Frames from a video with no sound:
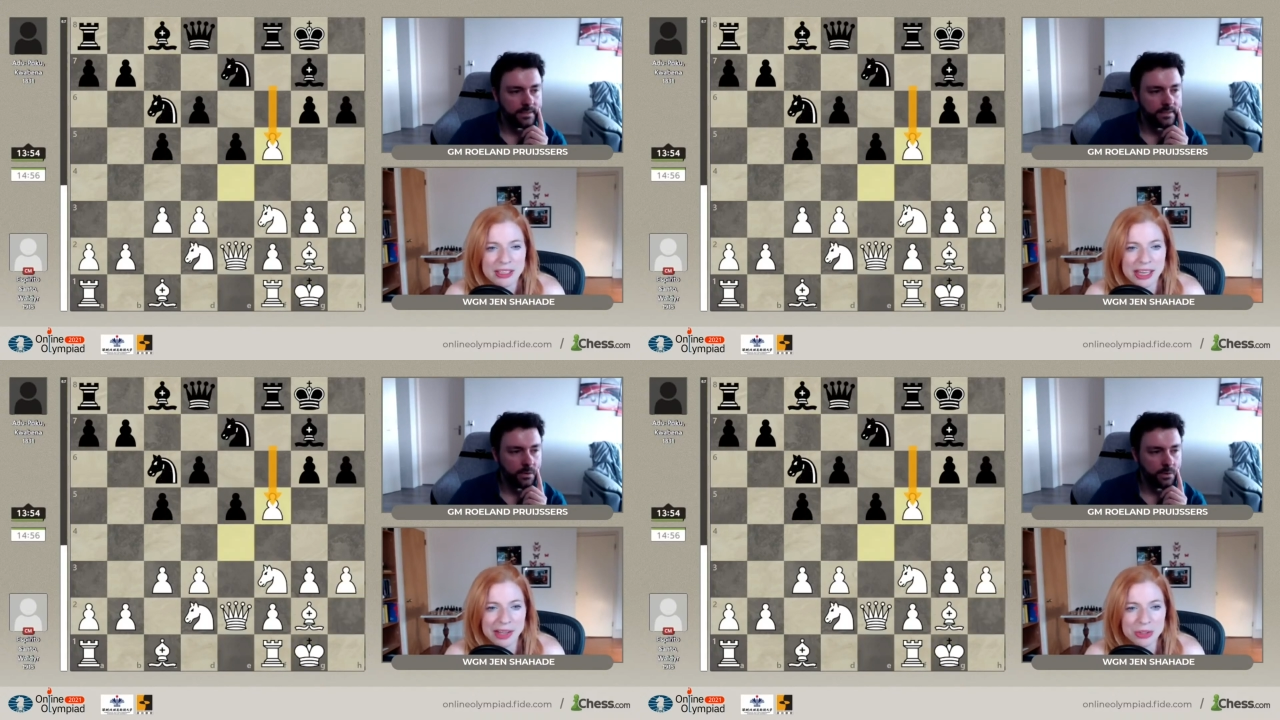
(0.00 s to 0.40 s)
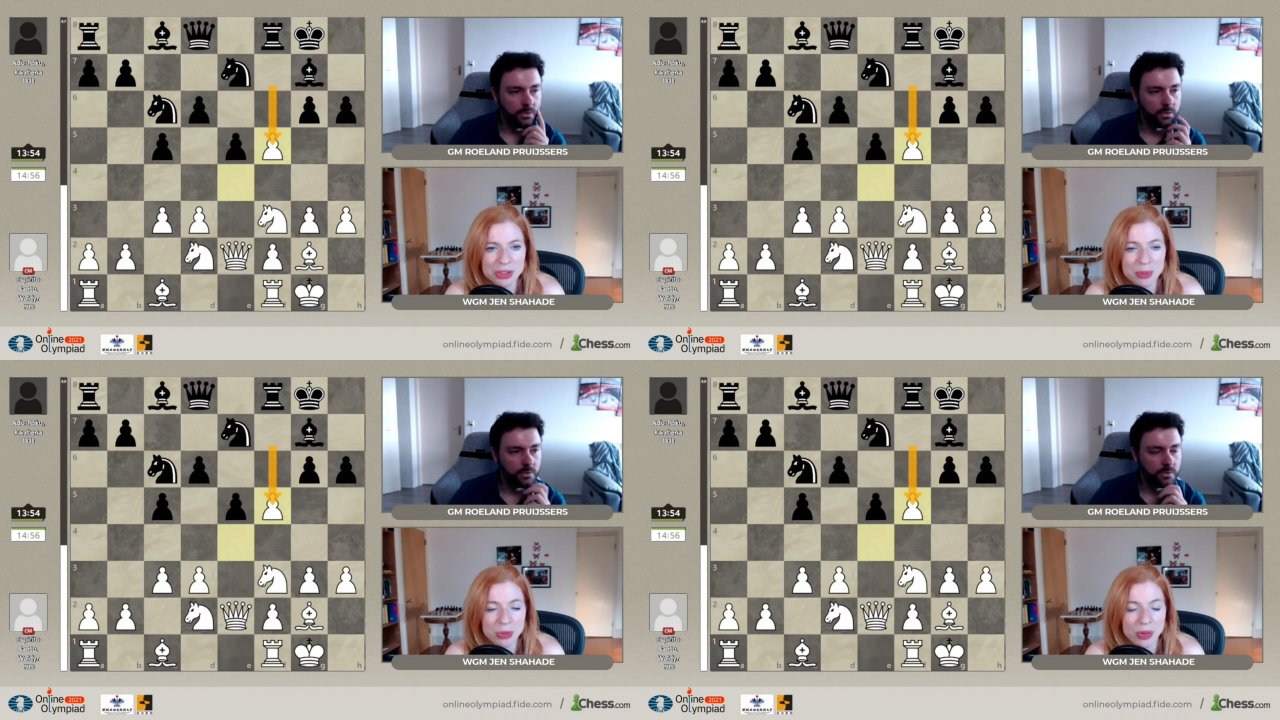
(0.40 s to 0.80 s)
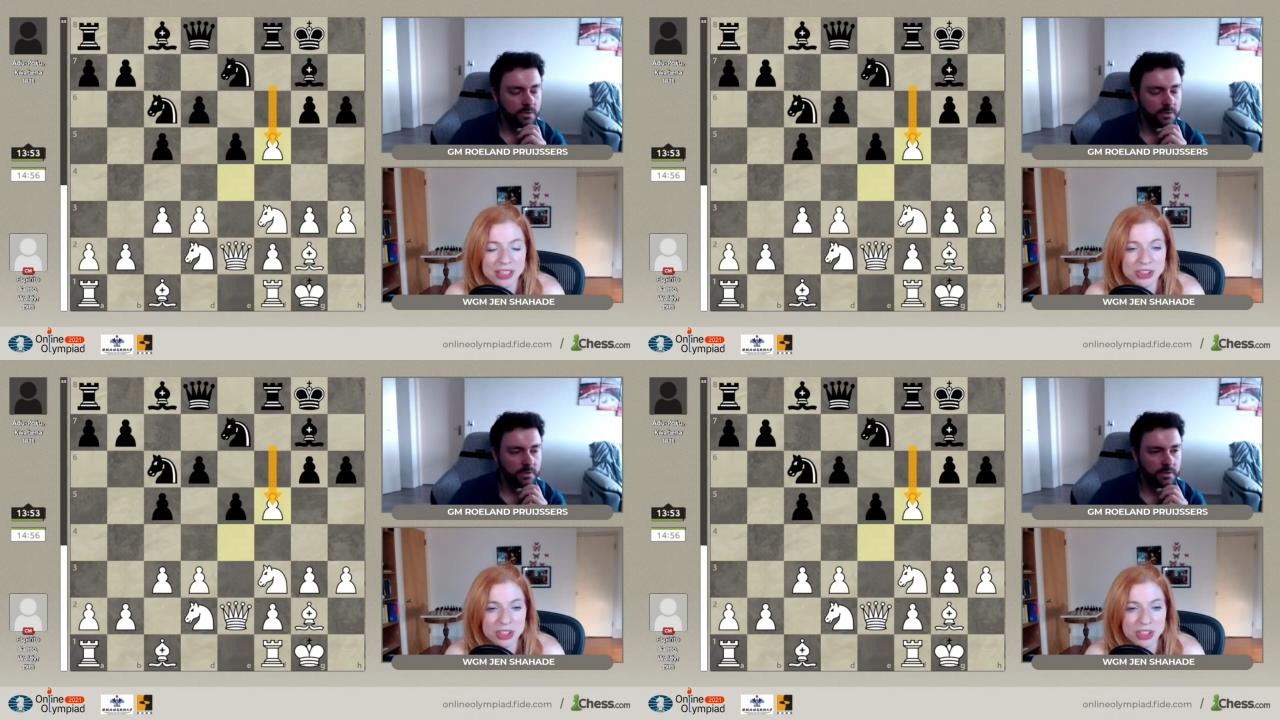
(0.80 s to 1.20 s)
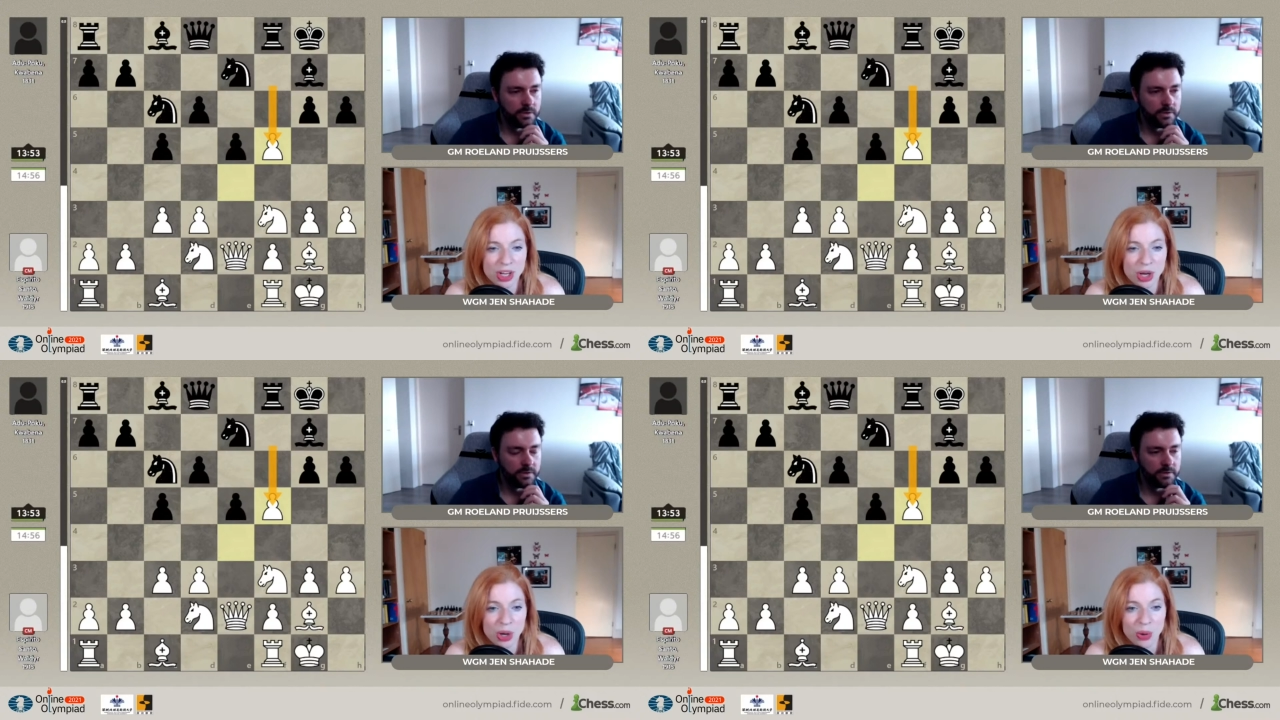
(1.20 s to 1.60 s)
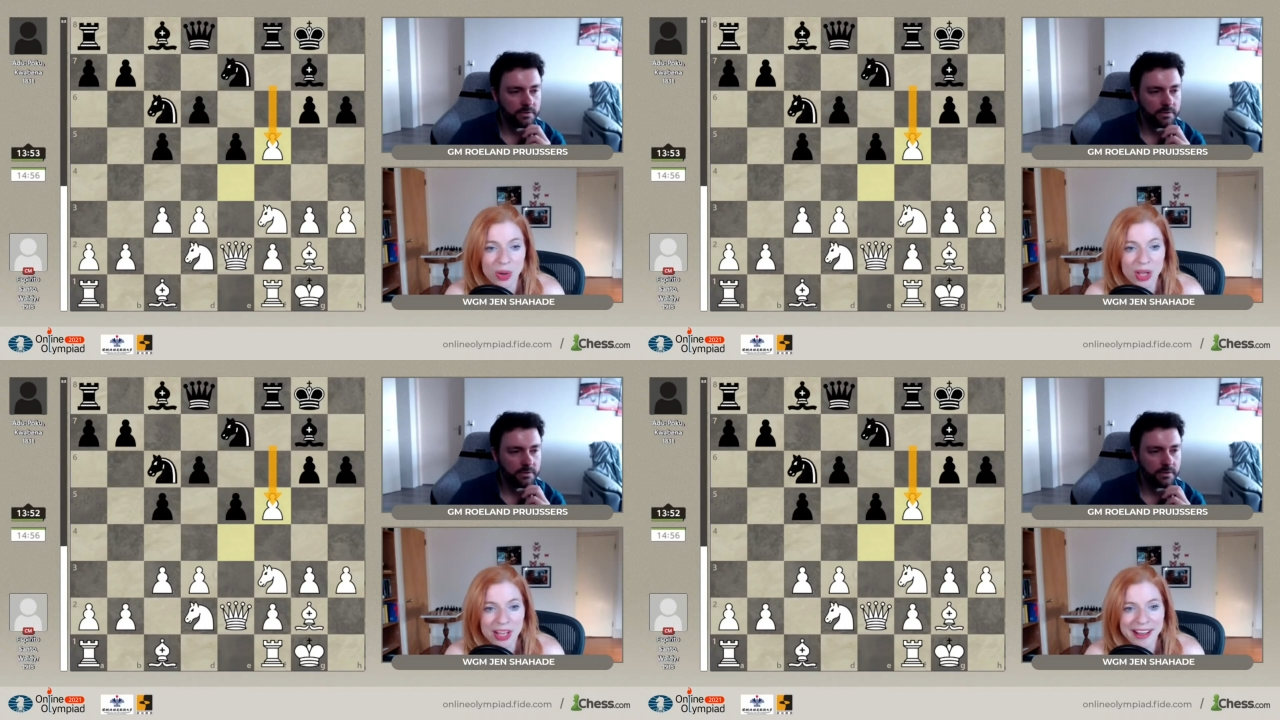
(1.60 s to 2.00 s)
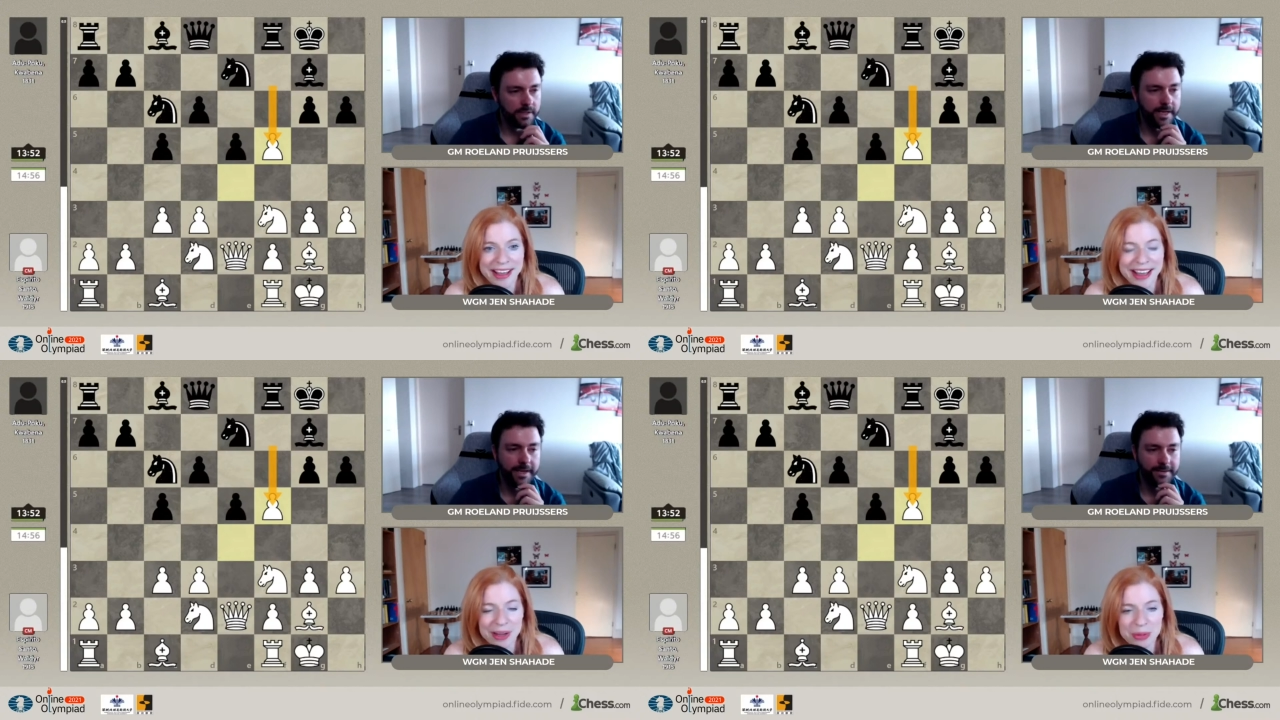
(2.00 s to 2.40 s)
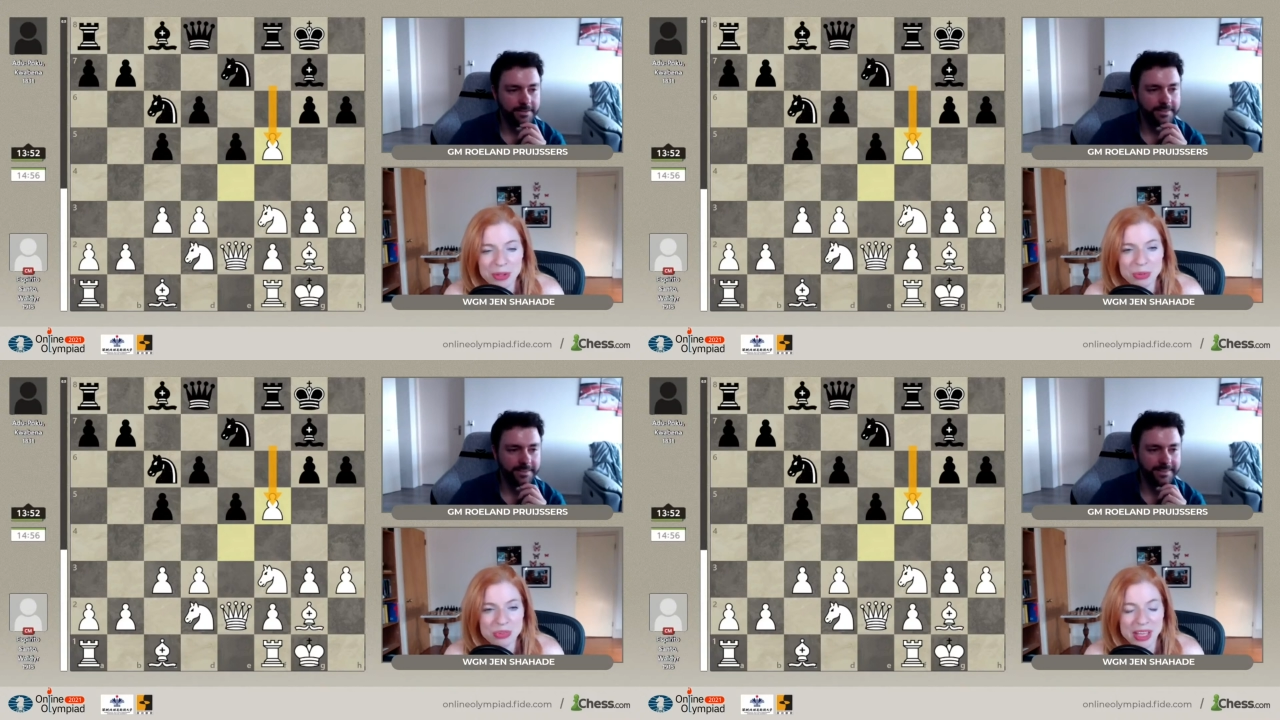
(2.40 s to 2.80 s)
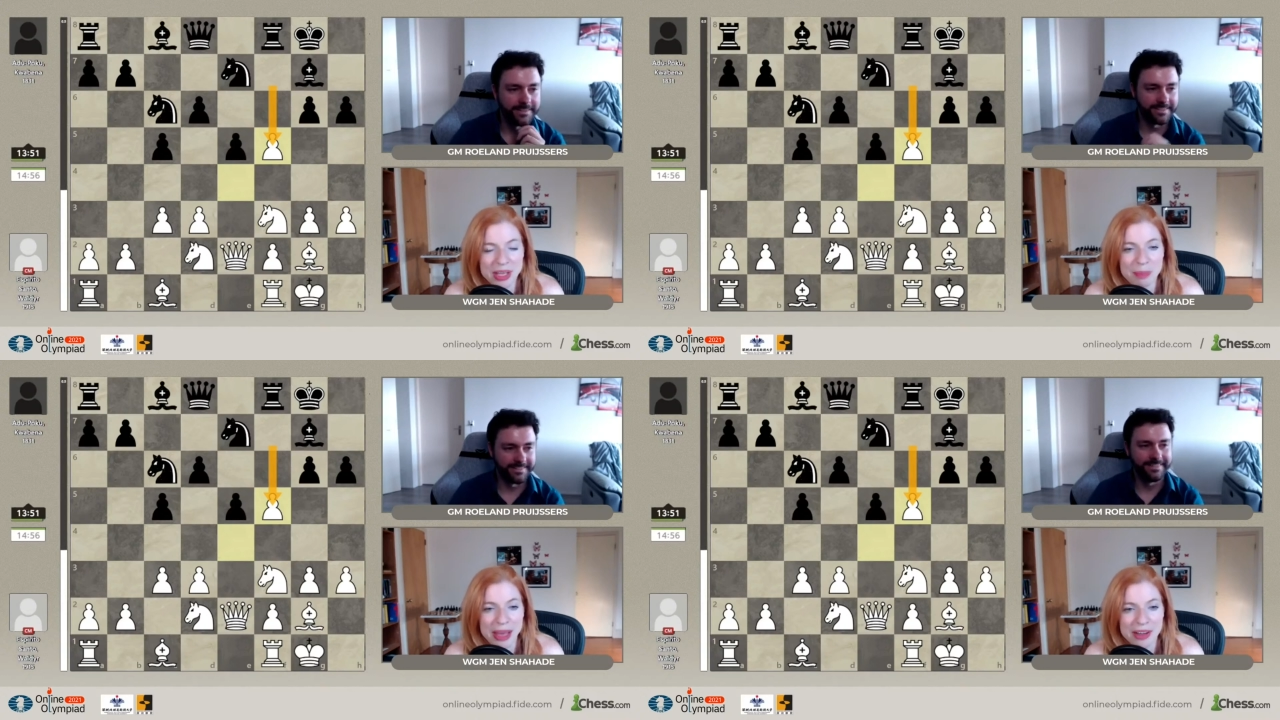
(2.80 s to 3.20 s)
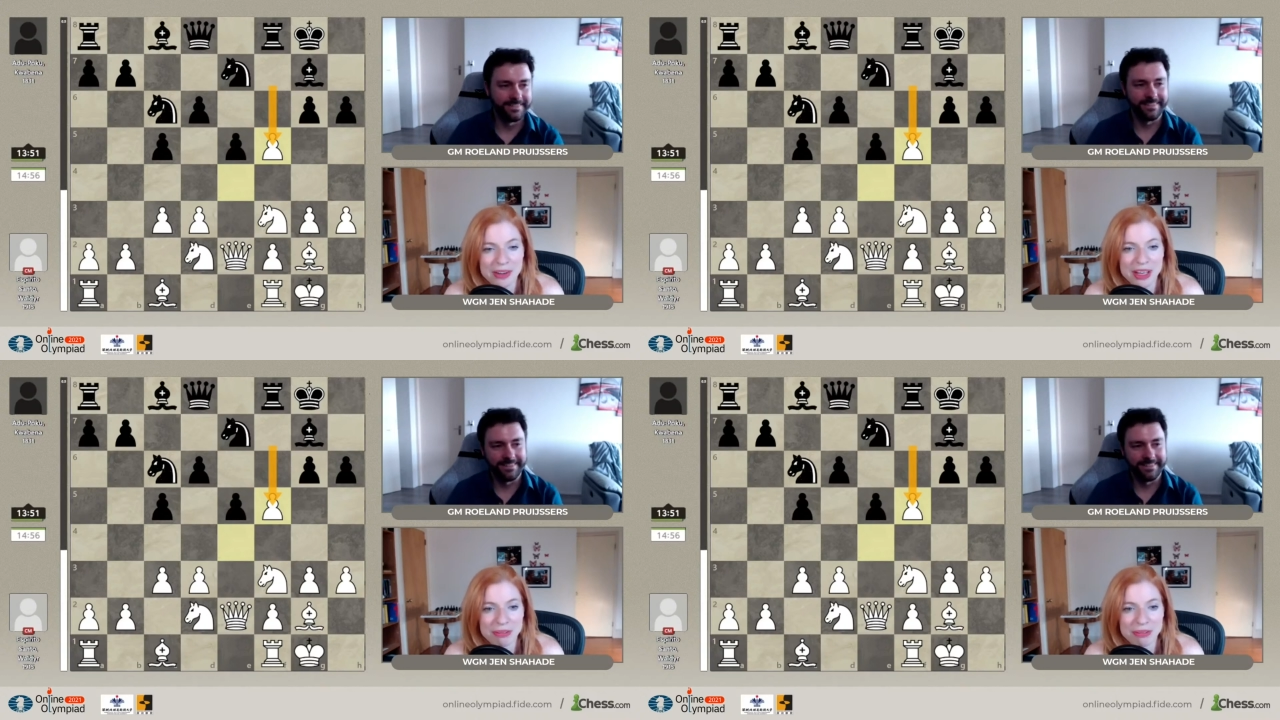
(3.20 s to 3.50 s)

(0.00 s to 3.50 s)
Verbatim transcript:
Speaker 1: Now there's a big question though. How do you take back on